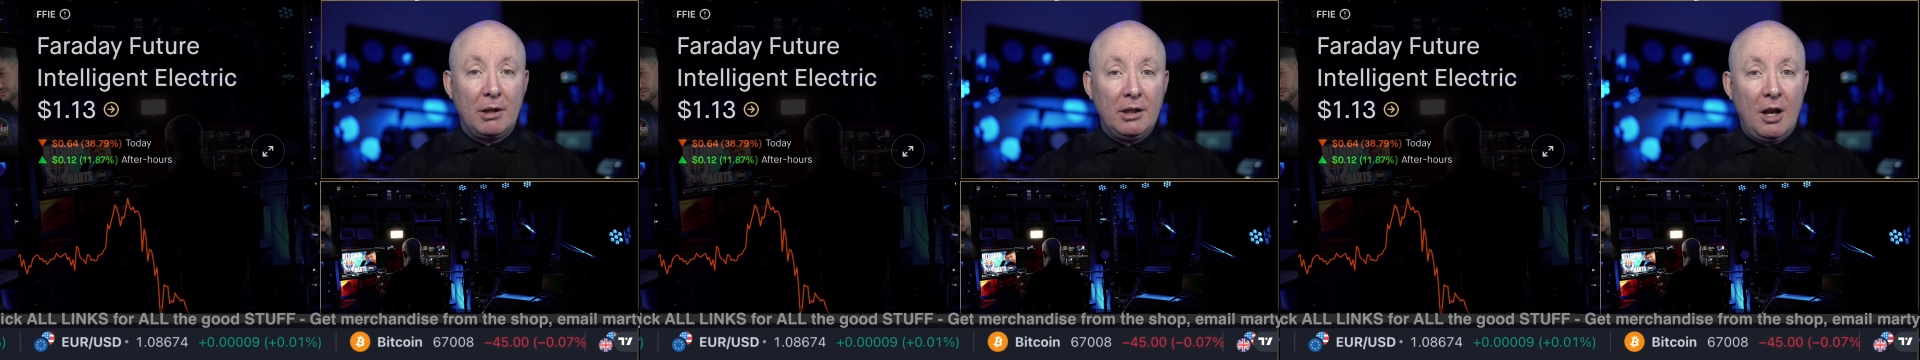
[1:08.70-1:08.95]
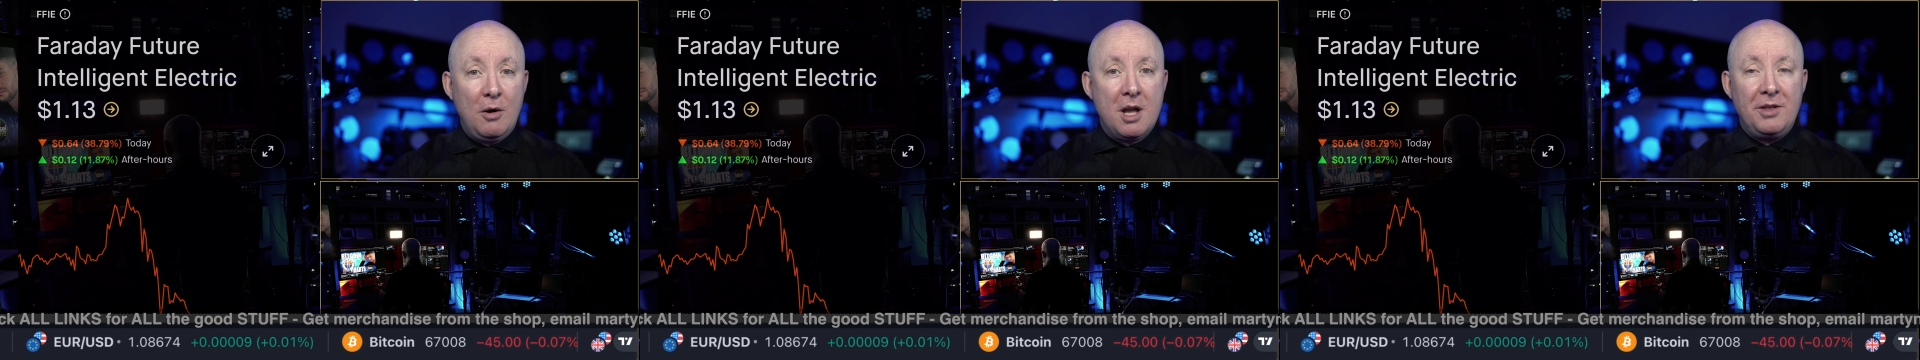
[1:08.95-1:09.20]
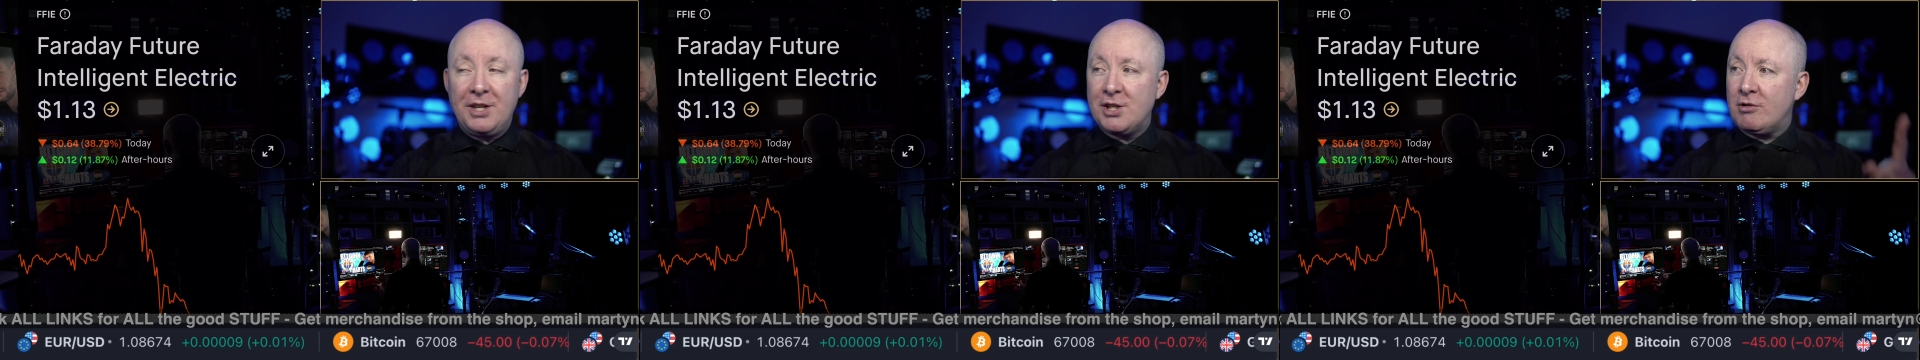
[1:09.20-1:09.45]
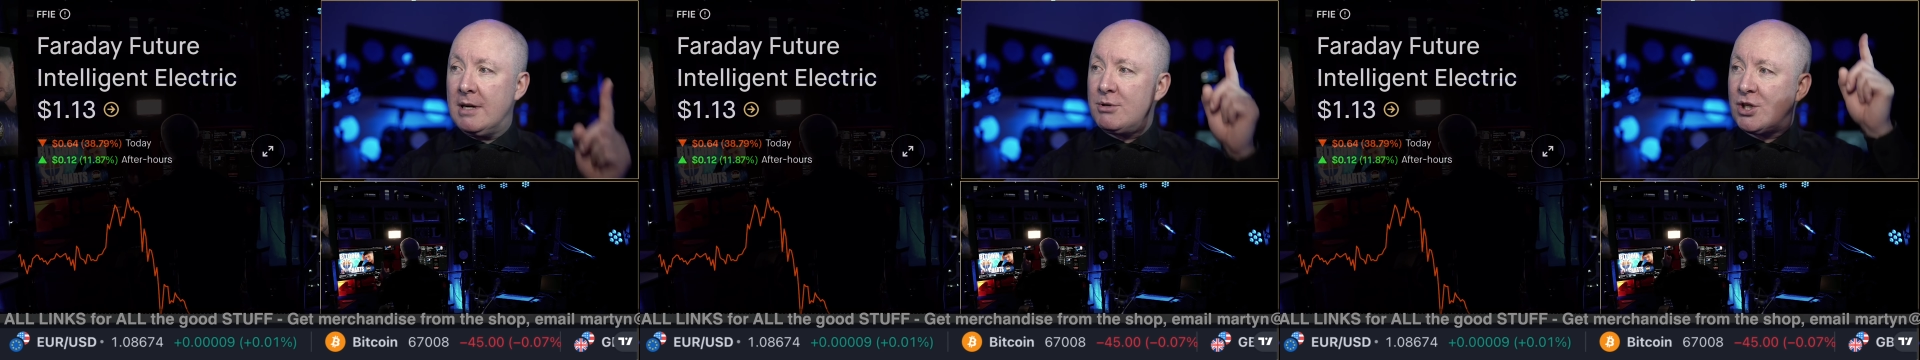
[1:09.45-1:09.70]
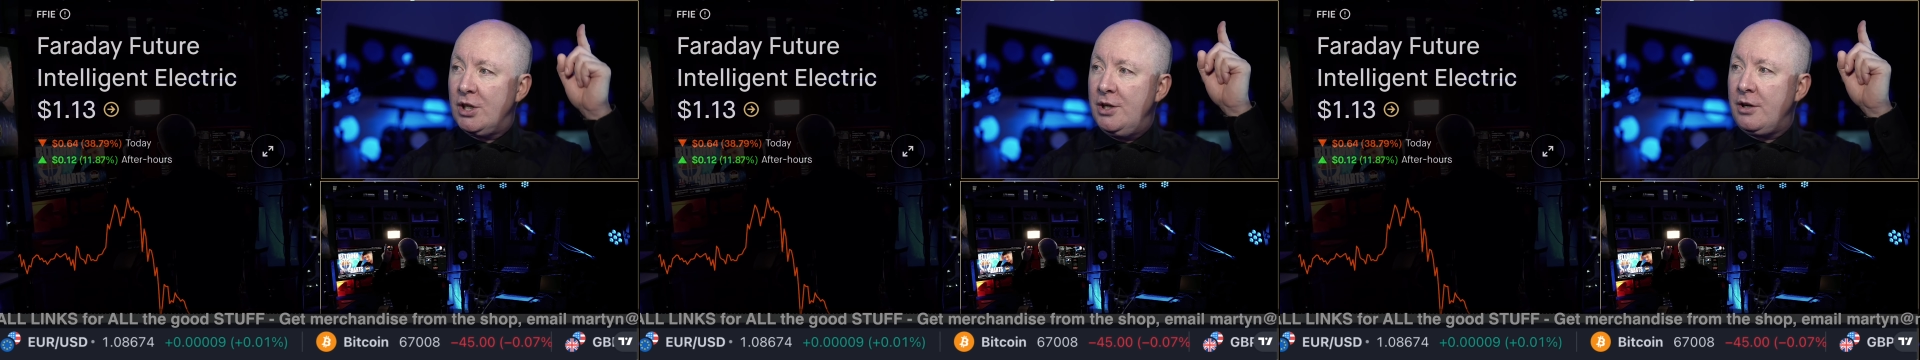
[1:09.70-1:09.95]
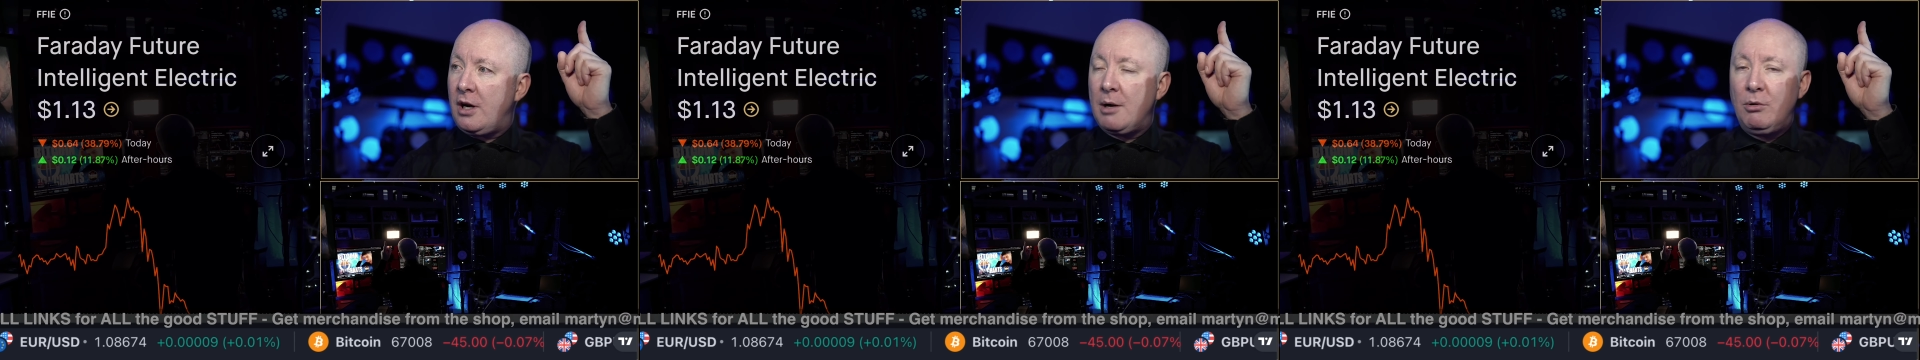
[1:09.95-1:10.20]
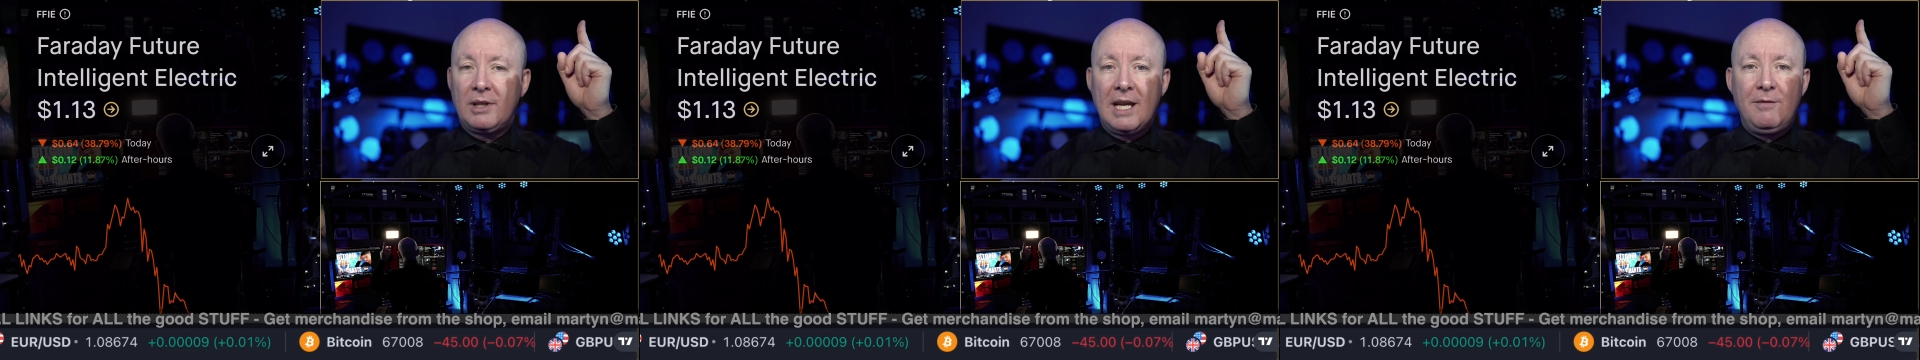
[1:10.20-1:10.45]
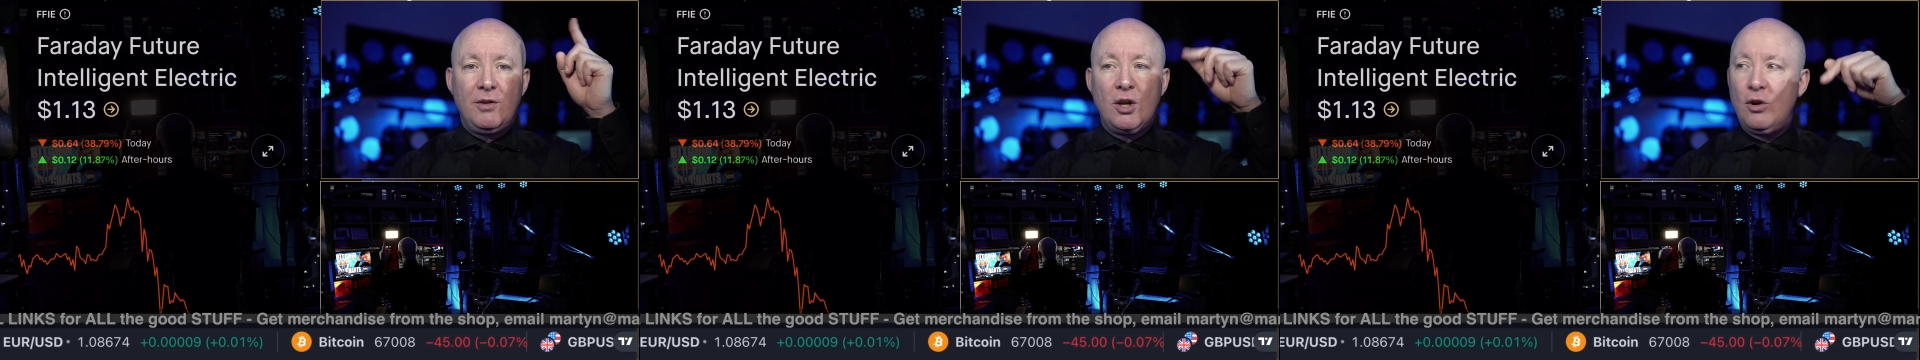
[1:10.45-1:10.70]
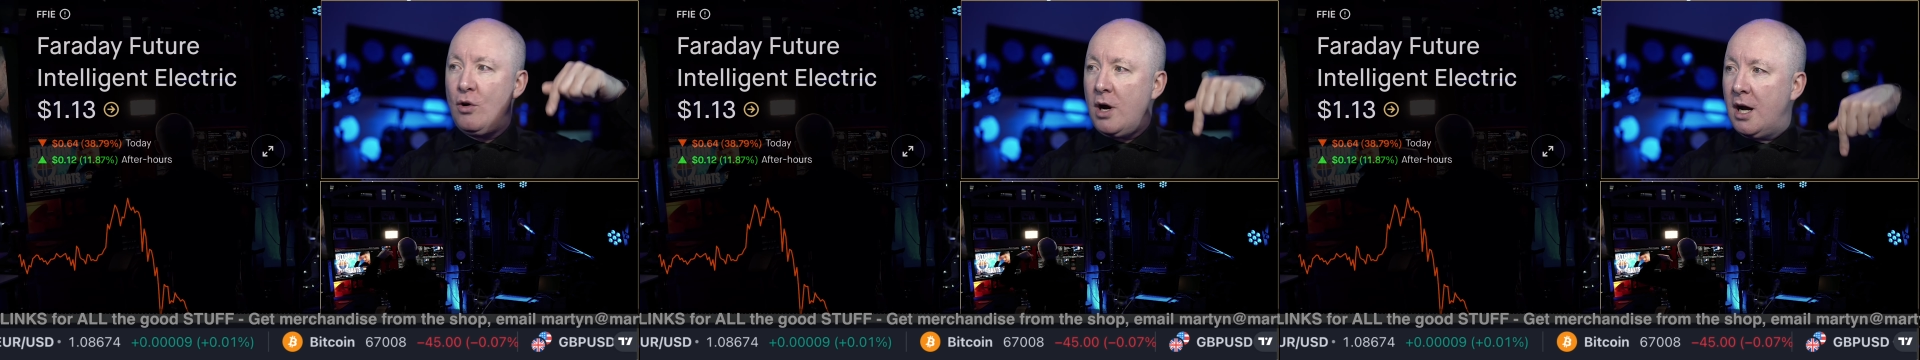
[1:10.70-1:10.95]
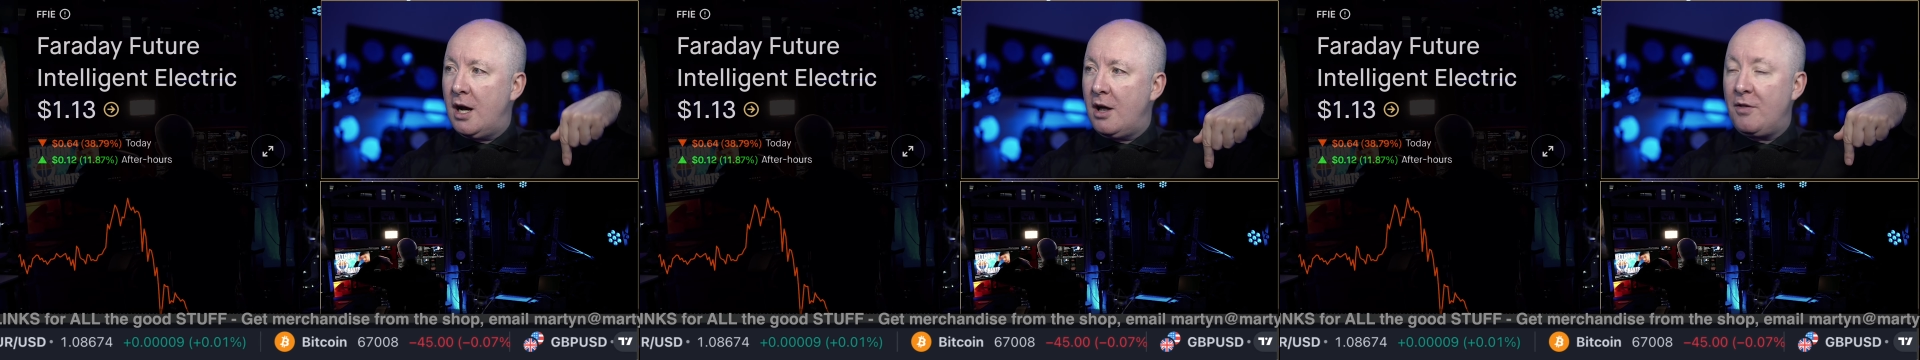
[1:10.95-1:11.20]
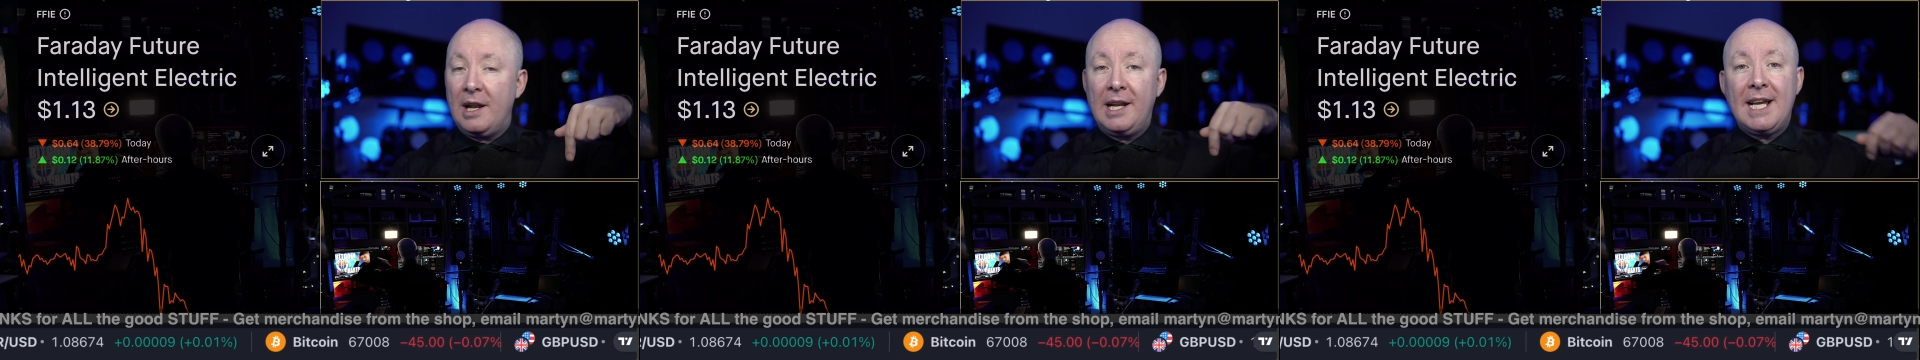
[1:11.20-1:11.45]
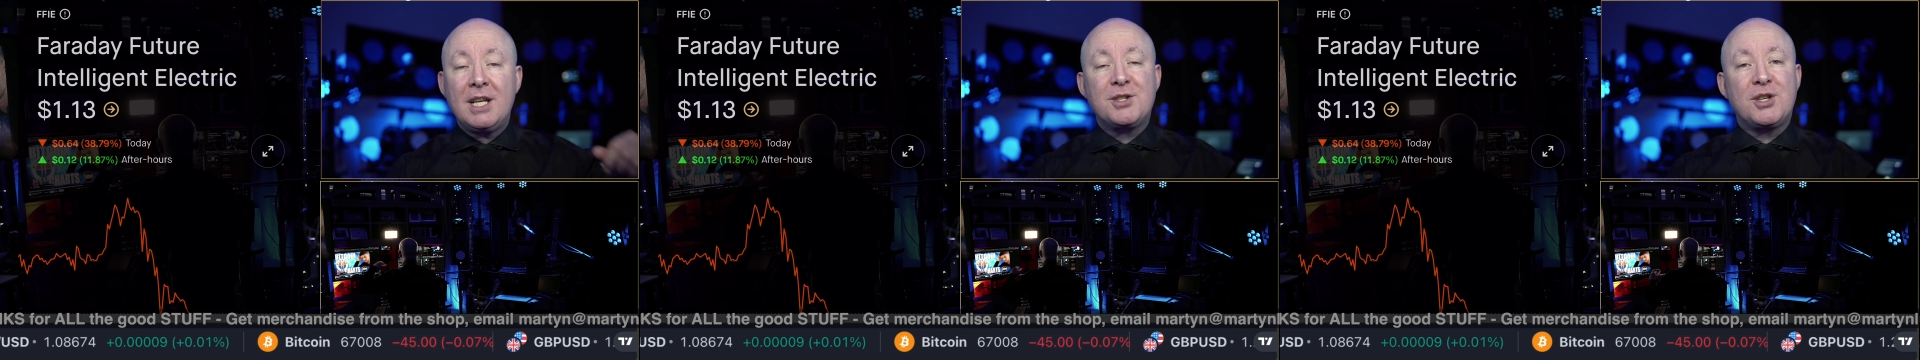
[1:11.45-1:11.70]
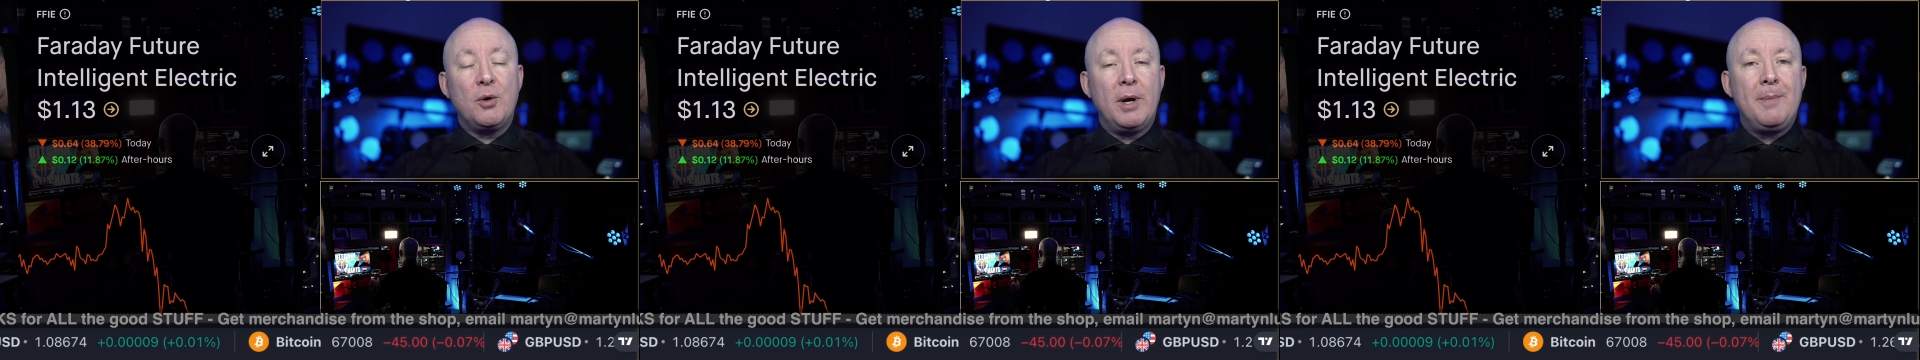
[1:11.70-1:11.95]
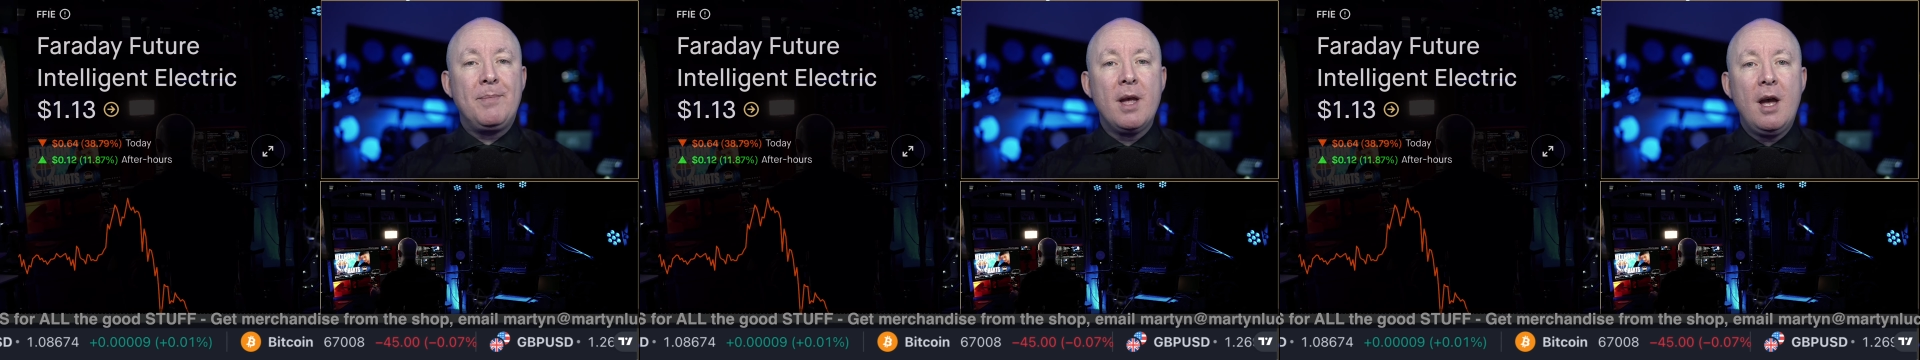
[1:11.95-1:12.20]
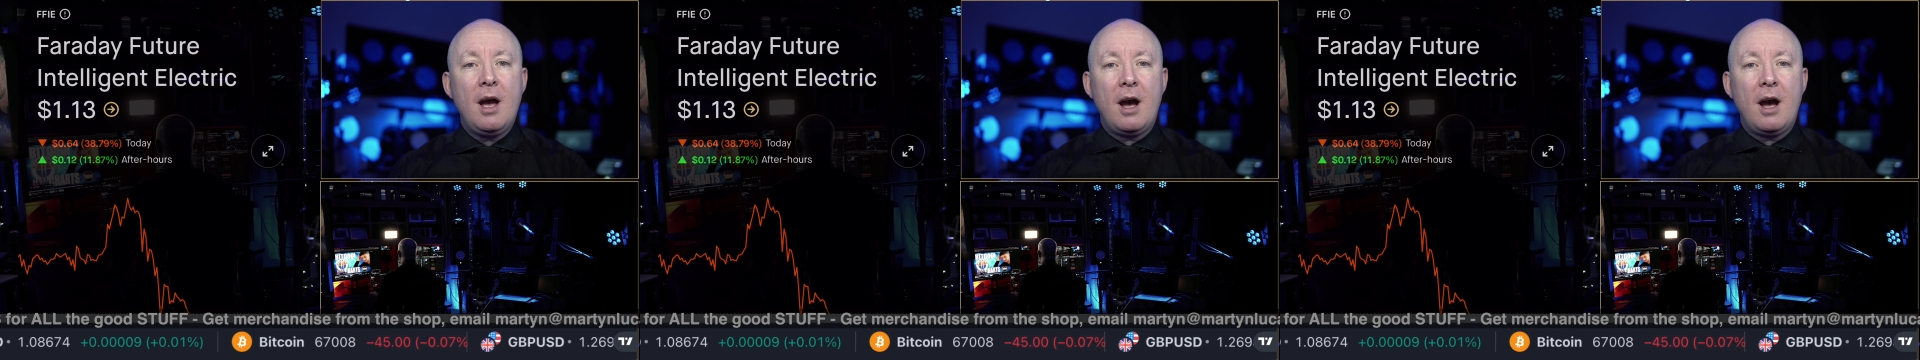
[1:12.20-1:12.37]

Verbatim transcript: below in the description, I will give you uh, the links to it,